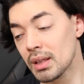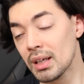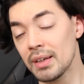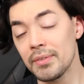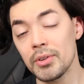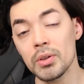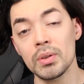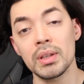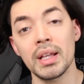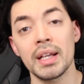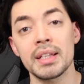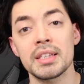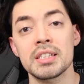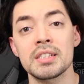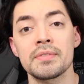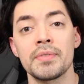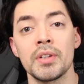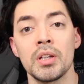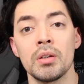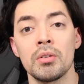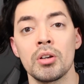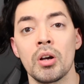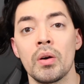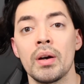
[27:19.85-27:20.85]
If you like this
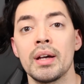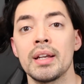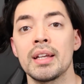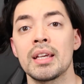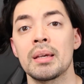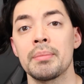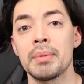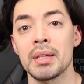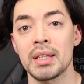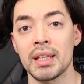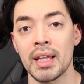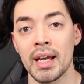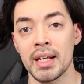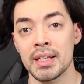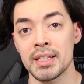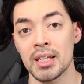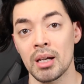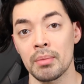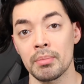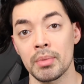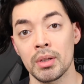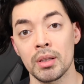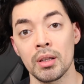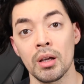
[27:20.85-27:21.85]
video, go ahead and give me a like
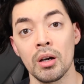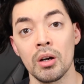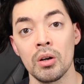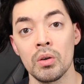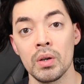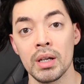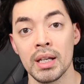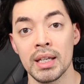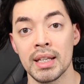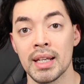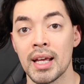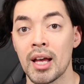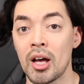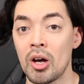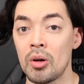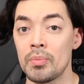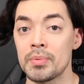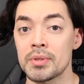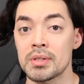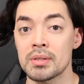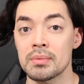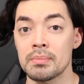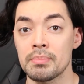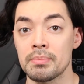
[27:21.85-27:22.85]
down below. It
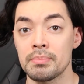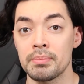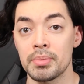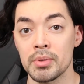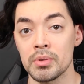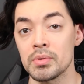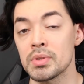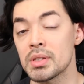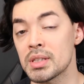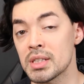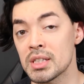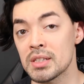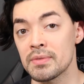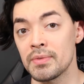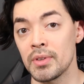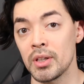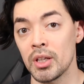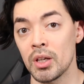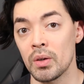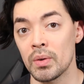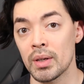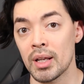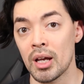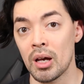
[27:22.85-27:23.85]
helps boost this
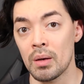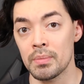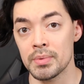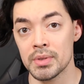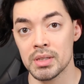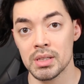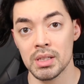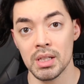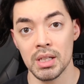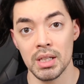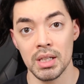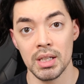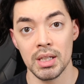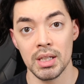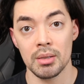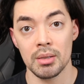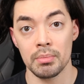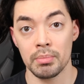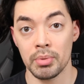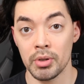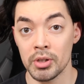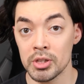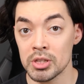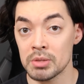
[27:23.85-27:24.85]
video and helps
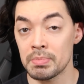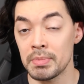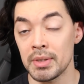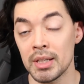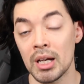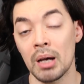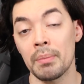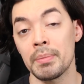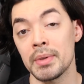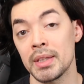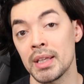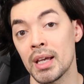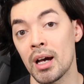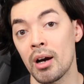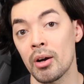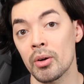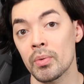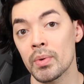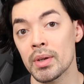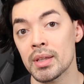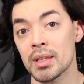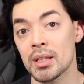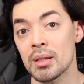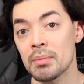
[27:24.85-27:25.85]
push me up in the
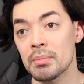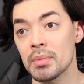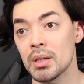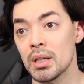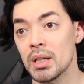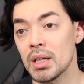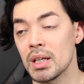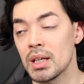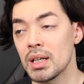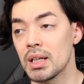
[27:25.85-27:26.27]
algorithm.